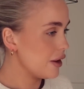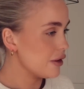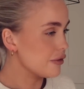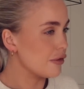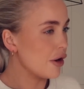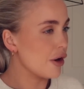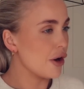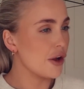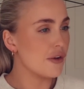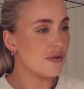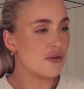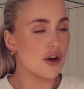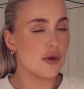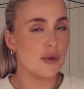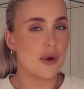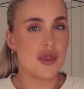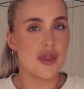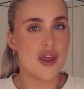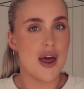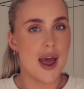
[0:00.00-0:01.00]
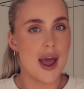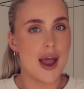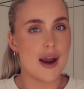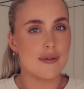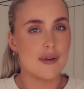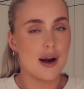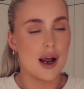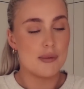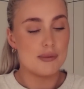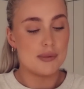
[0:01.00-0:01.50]
run over it with the
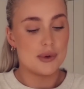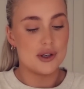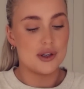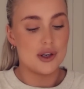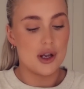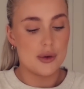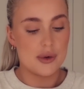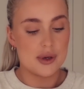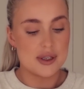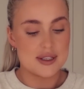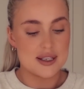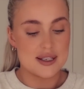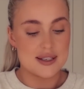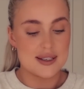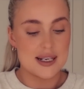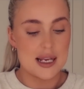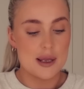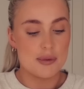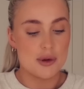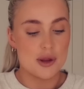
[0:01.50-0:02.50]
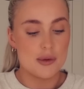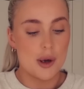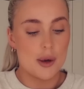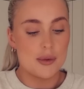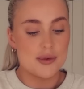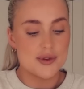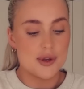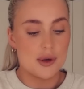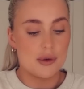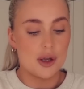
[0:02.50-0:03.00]
air wrap, but Noah's asleep at the
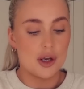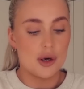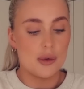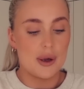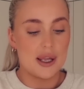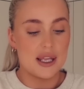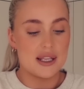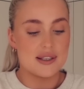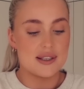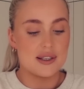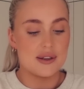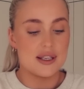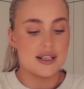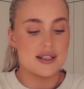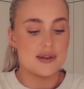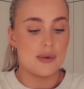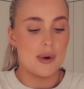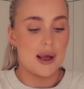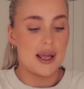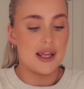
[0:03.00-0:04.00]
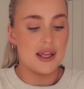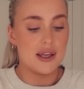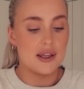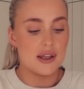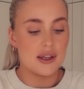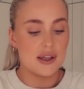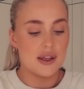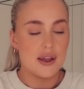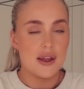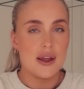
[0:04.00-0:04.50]
moment, so I'm gonna wait until he's
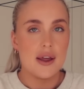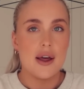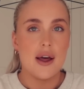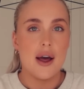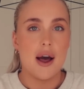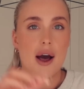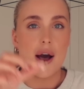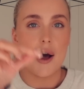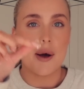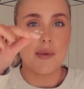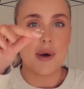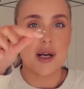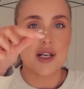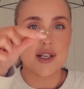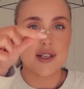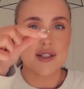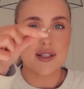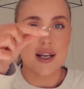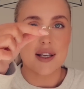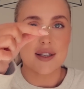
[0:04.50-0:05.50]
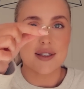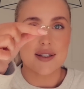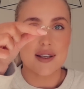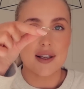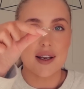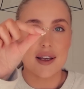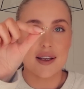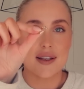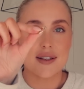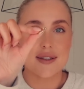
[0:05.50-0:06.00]
awake. Um, I just had to
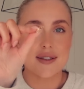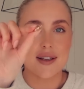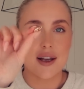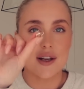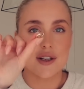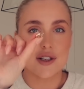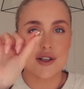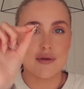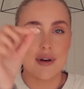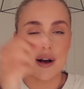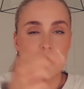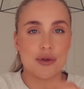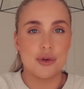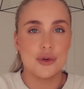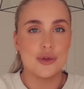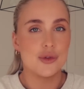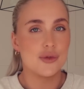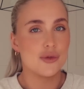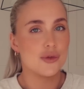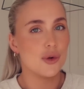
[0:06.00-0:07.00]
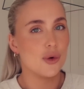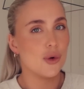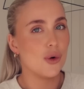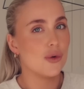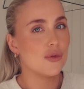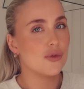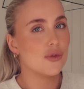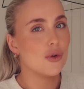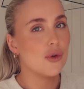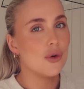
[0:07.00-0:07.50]
like search around on the floor
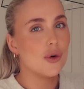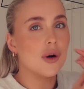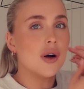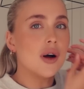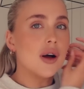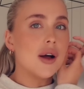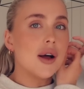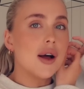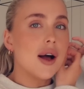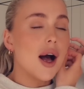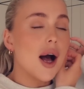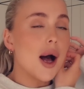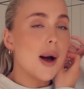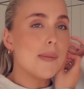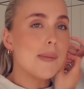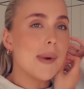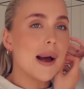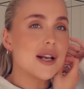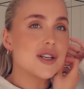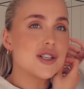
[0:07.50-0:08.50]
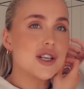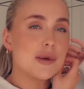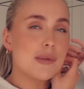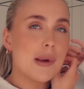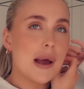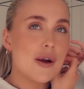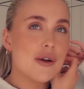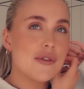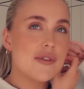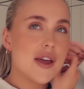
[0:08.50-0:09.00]
for a matching
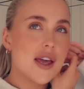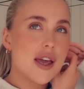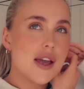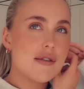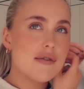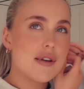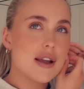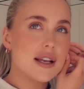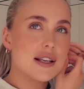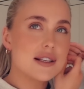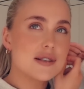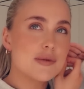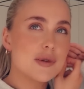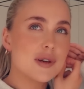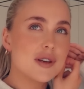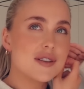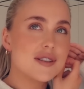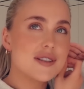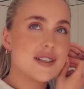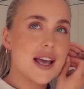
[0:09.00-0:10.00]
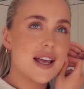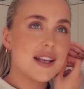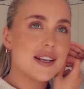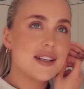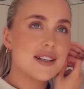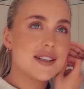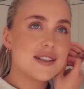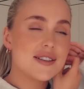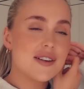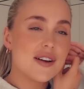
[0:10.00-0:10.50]
pair of earrings because
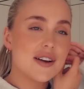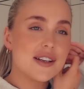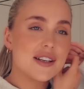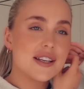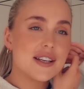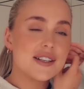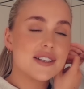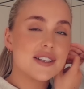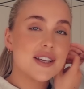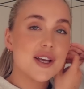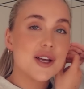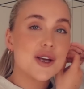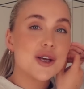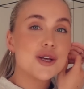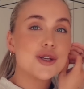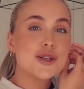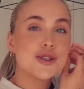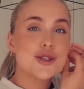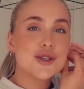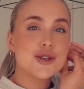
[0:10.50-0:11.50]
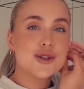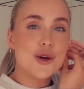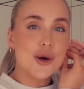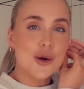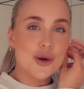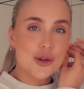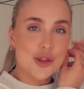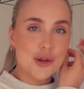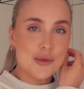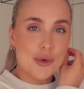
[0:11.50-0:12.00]
Teddy decided to
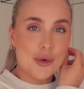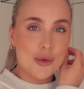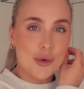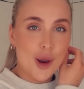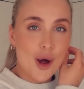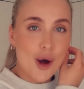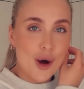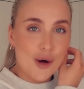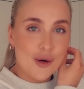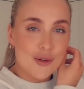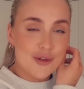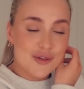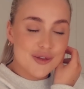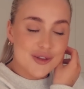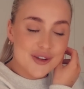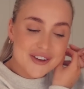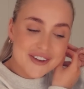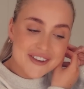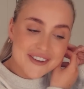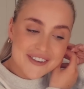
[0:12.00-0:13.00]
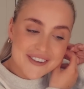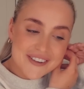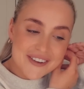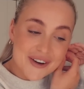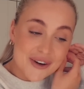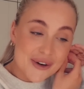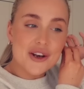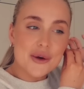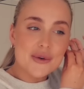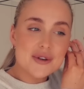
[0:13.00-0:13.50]
knock them all off.
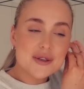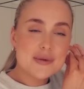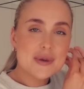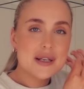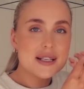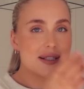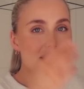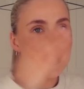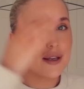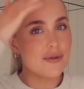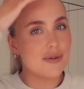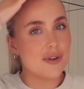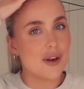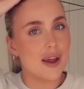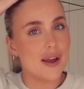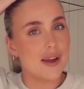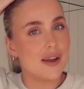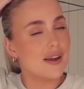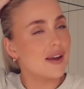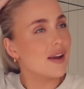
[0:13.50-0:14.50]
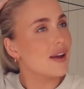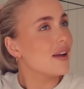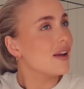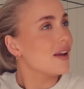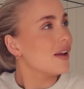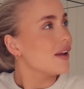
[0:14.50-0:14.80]
Noah's been asleep for like